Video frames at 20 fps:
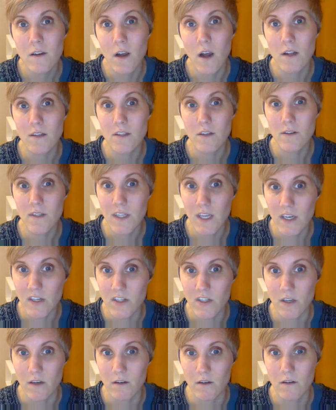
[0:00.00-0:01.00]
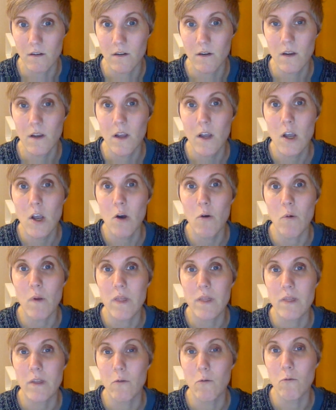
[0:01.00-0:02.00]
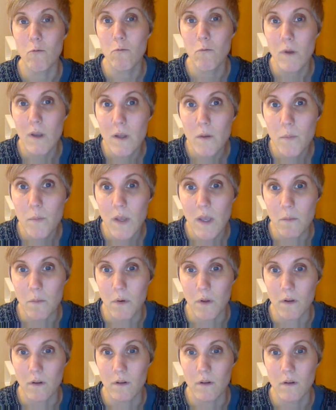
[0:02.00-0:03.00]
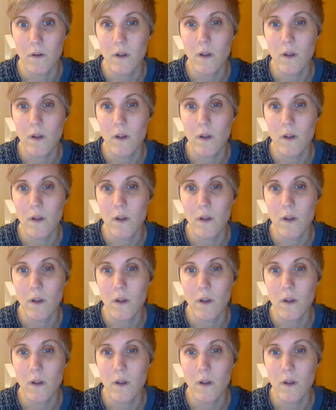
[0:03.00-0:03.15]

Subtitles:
consultation with the real people,